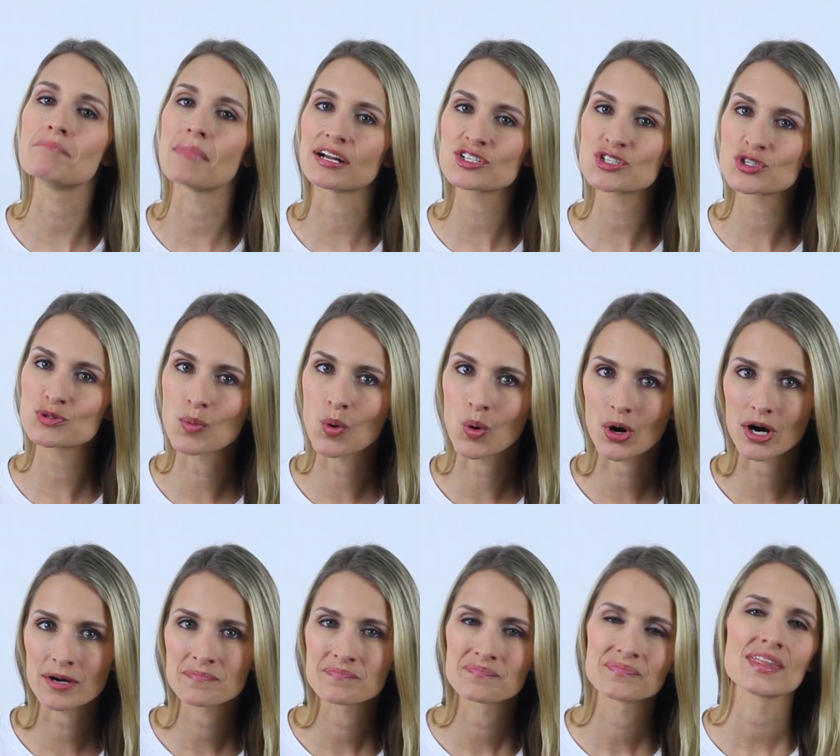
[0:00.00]
much
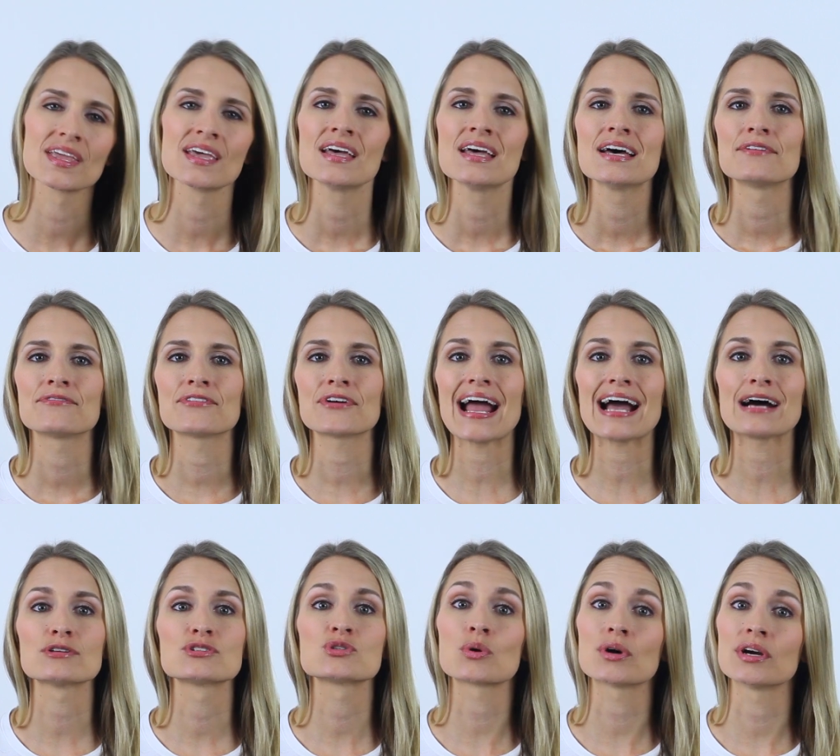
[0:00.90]
more. For
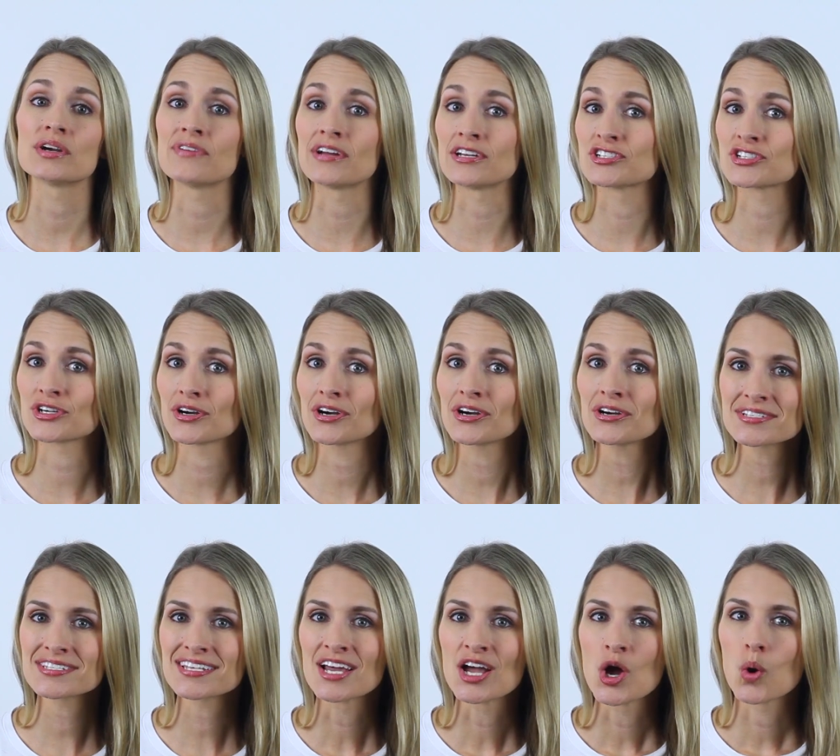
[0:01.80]
outdoor
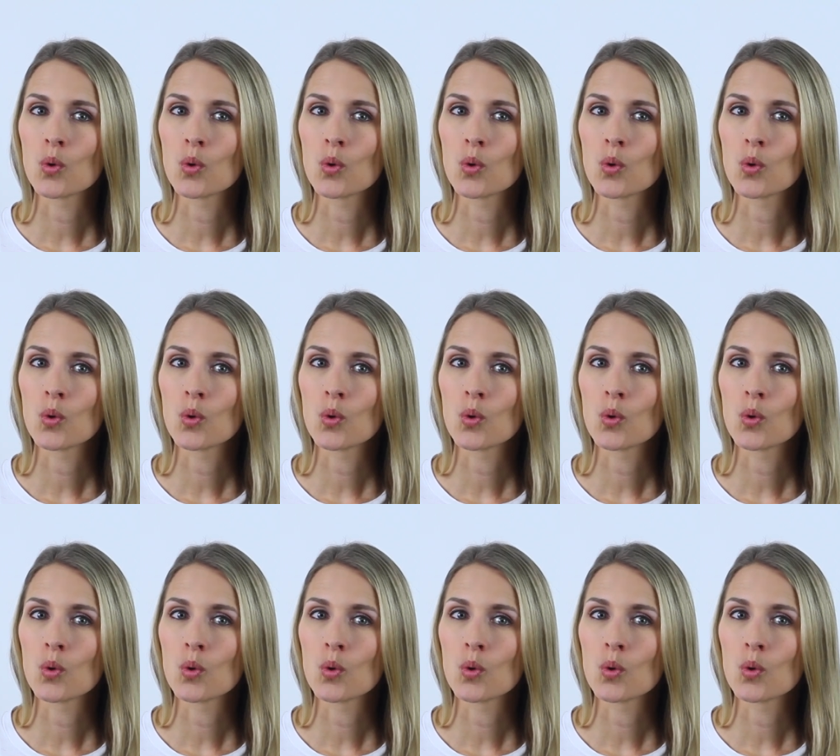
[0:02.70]
adventurers,